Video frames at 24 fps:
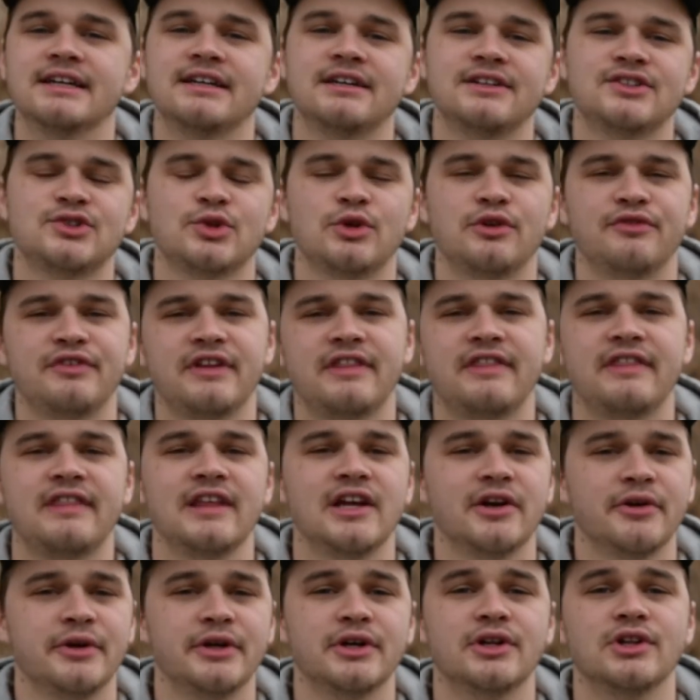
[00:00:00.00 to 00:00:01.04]
sort of
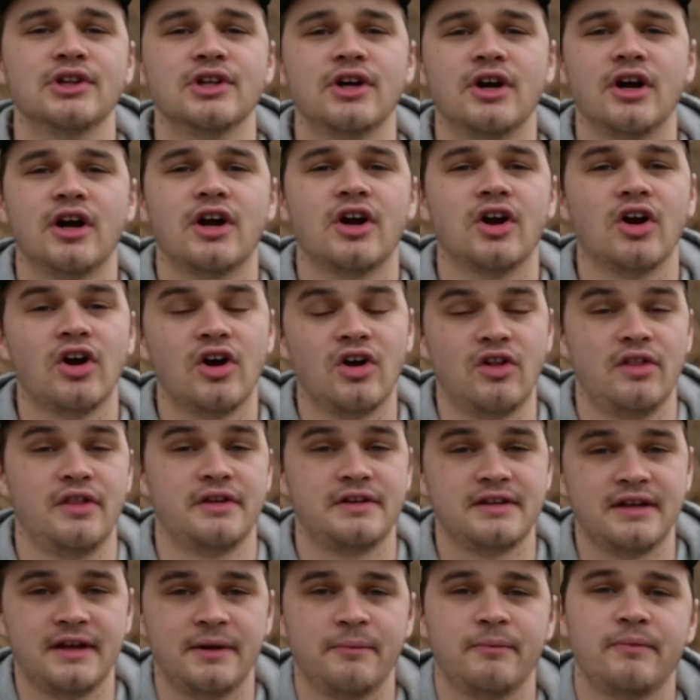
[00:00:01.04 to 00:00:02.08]
ethereal look all the
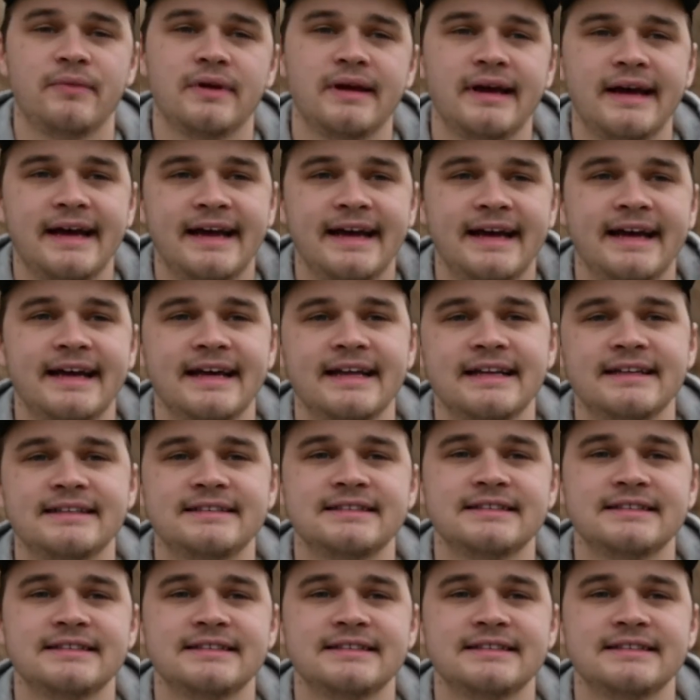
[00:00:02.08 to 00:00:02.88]
time. And,